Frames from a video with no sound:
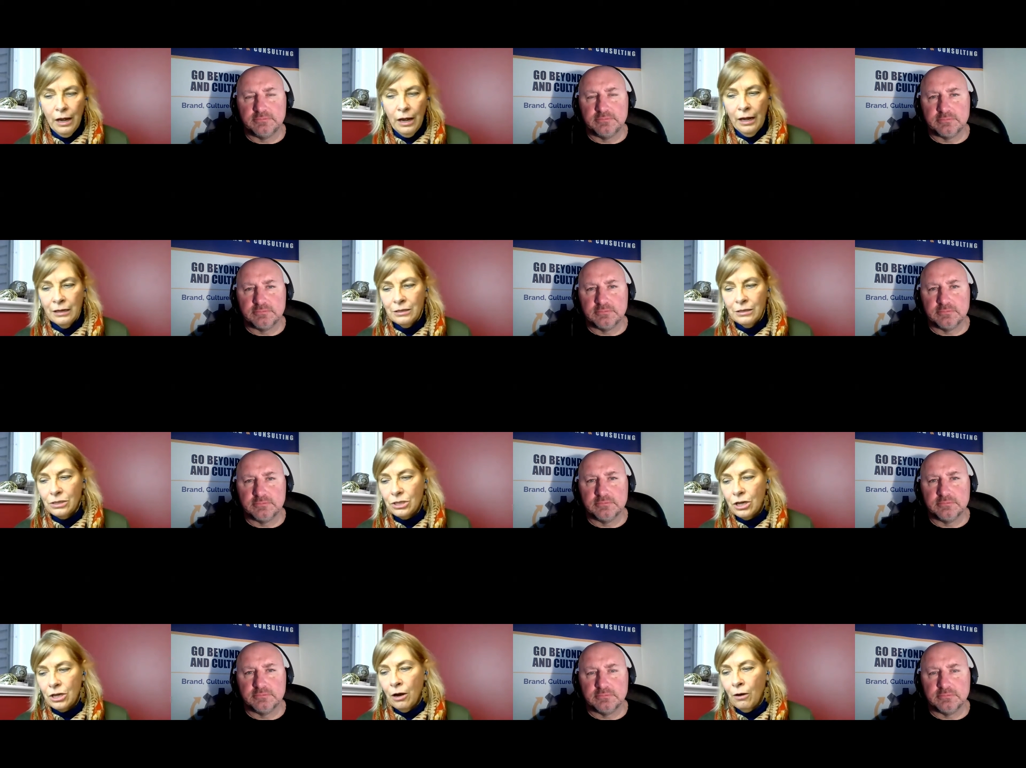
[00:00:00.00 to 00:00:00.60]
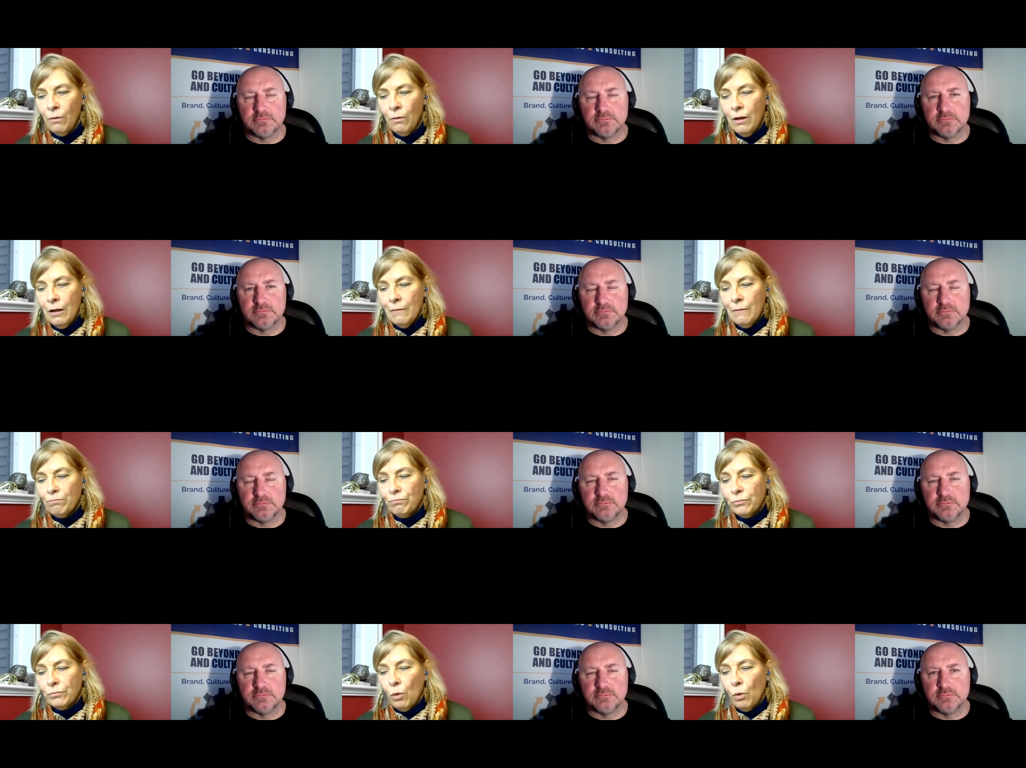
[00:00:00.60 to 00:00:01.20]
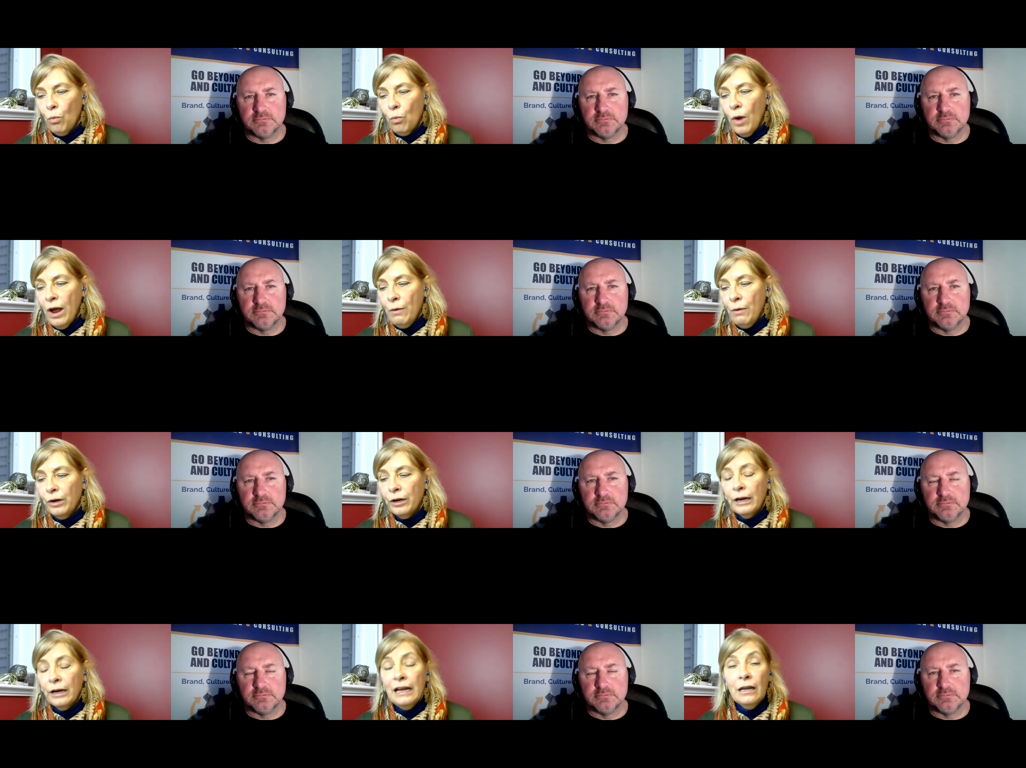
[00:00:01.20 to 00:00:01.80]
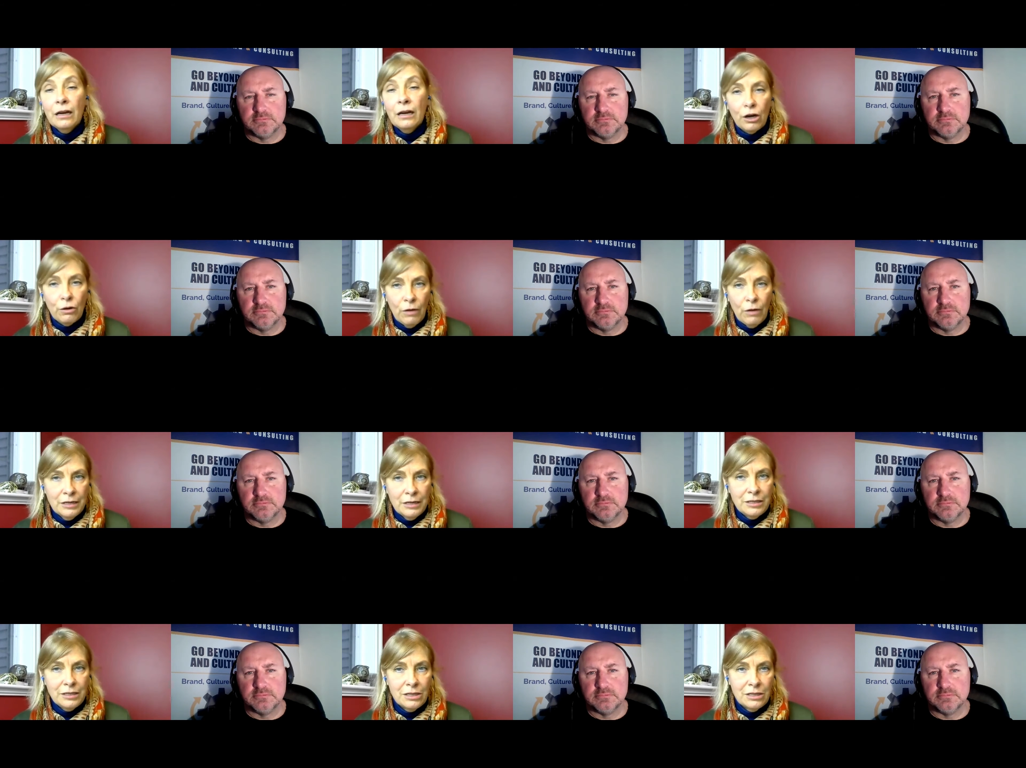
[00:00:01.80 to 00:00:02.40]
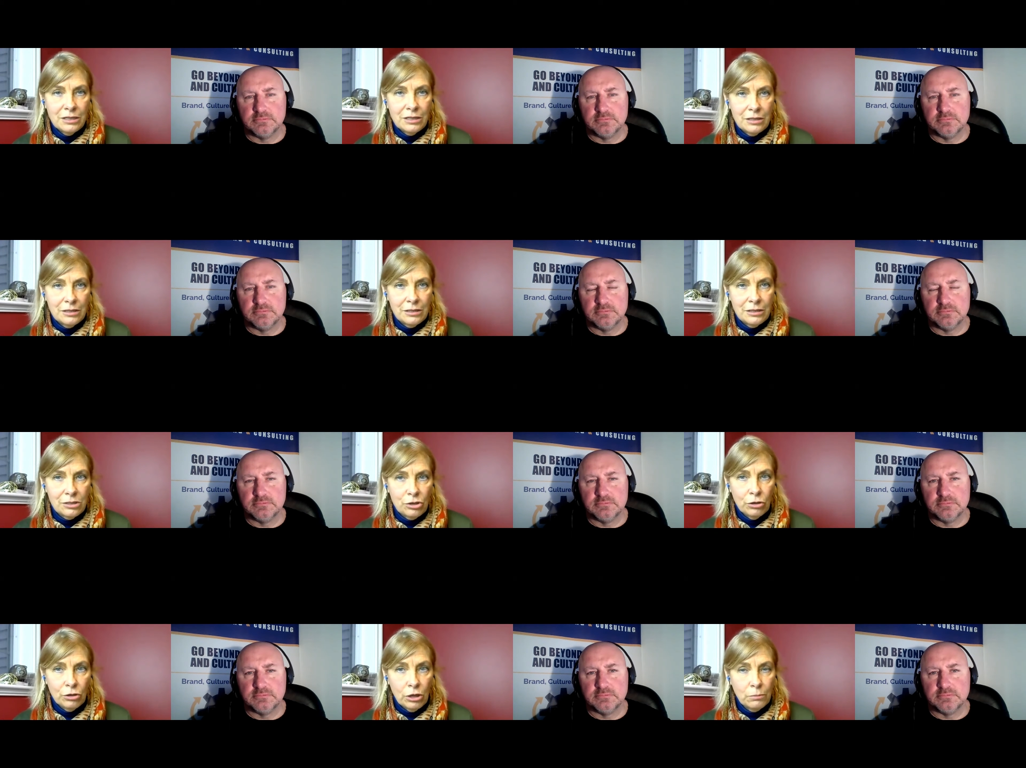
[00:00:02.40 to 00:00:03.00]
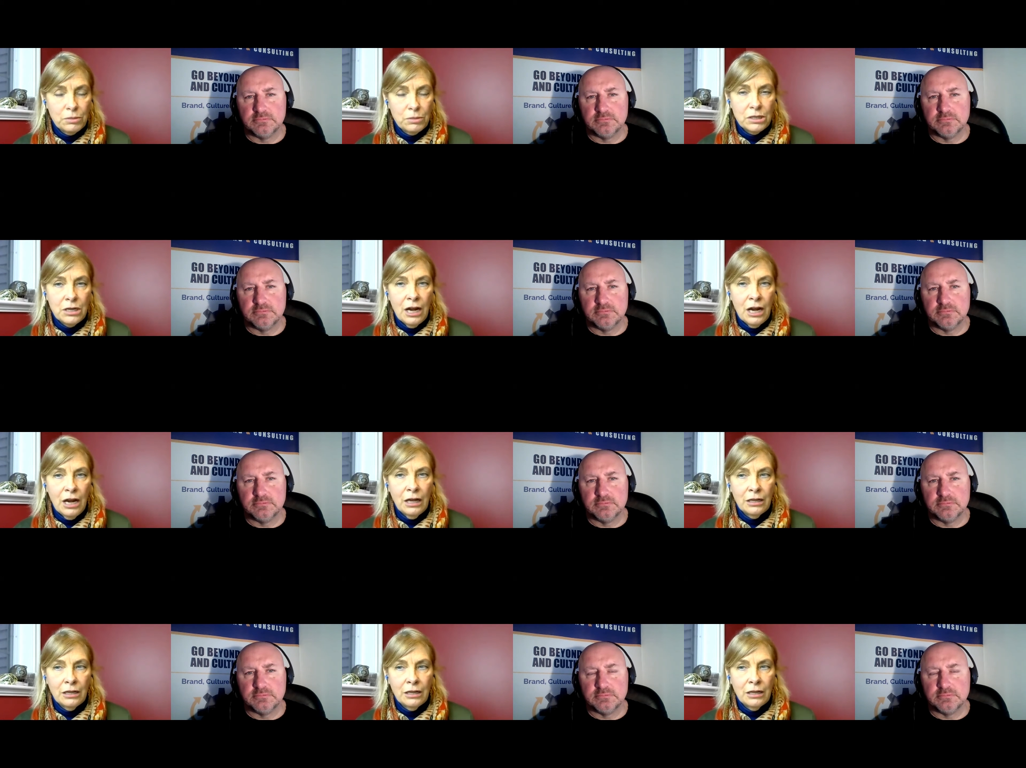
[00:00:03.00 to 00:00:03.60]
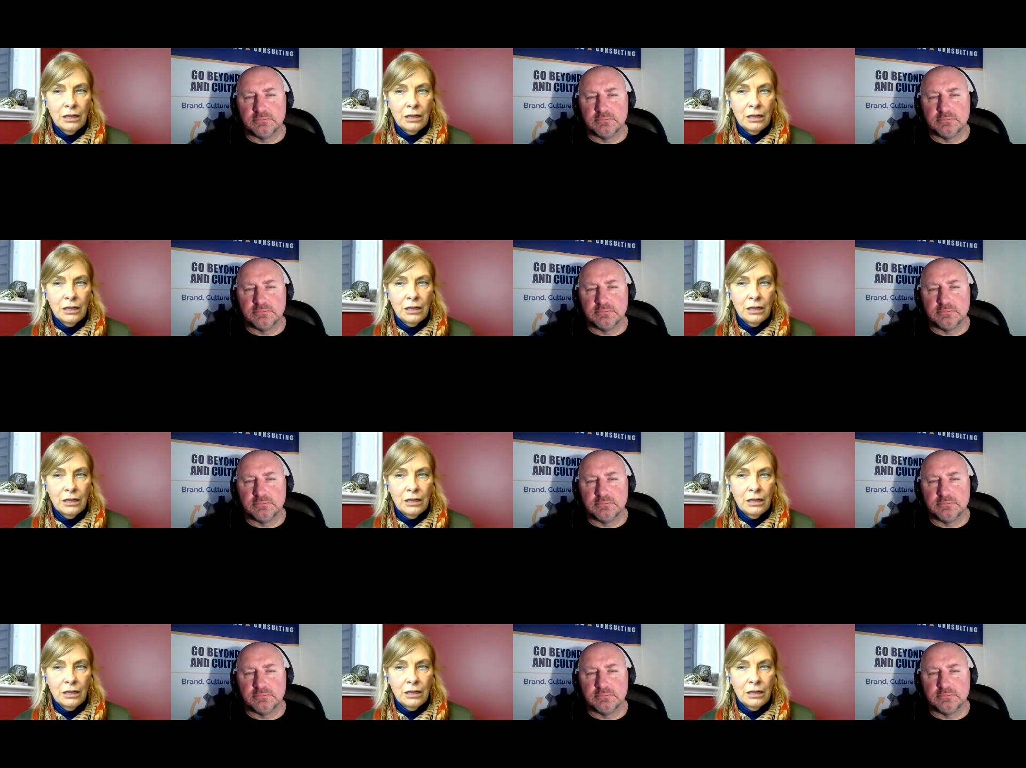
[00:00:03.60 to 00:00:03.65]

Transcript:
Speaker 1: And so when we're in a crisis circumstance,